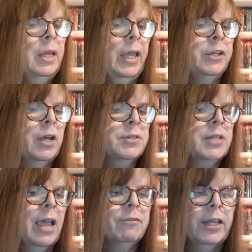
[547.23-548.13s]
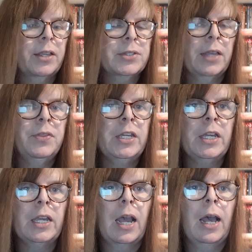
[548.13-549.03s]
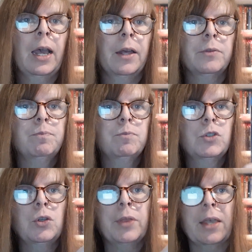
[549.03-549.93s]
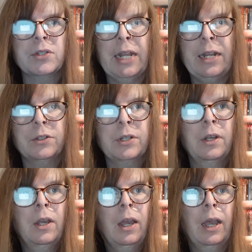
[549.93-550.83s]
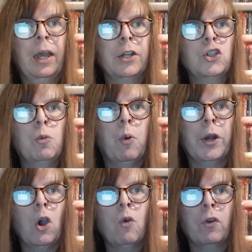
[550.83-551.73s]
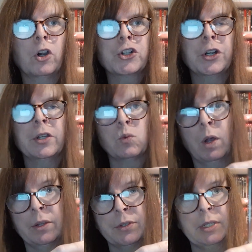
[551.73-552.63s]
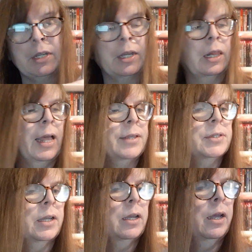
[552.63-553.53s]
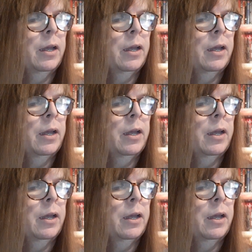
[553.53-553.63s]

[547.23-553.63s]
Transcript: it does have, like I said, the 2008 2.0 version, as well as the classic